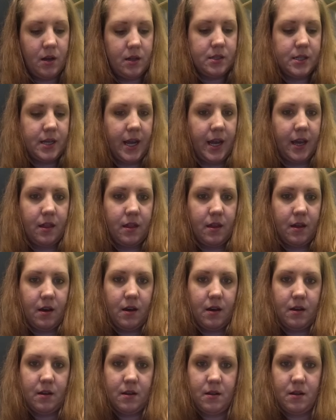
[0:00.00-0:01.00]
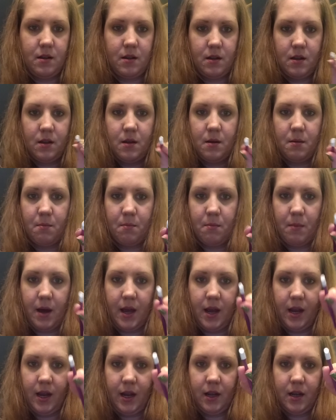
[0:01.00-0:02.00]
Take
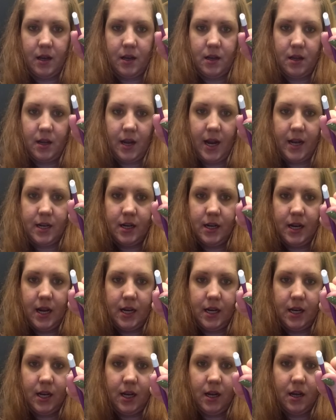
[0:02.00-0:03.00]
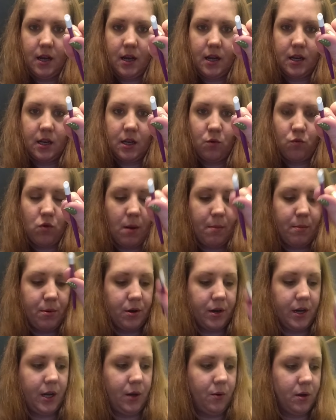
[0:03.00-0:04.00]
my handy dandy
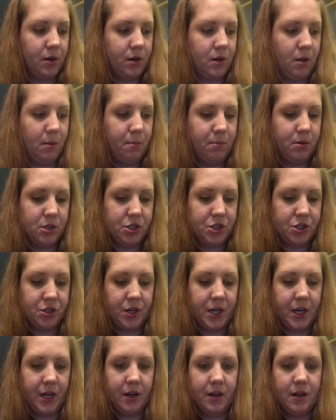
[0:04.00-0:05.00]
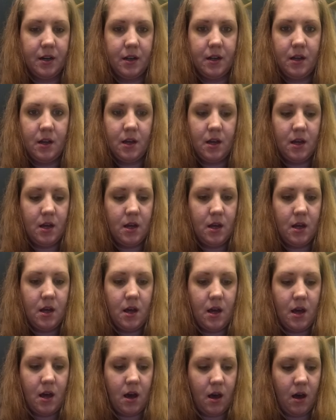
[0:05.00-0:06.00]
rubber cuticle pusher here,
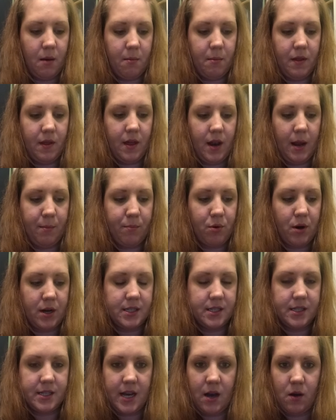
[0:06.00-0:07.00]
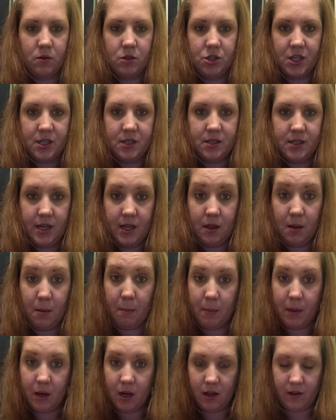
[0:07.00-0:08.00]
and then I press down just in the
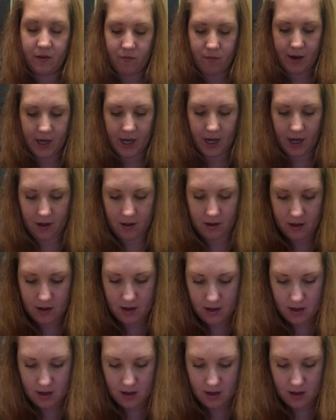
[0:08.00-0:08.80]
middle of my nail,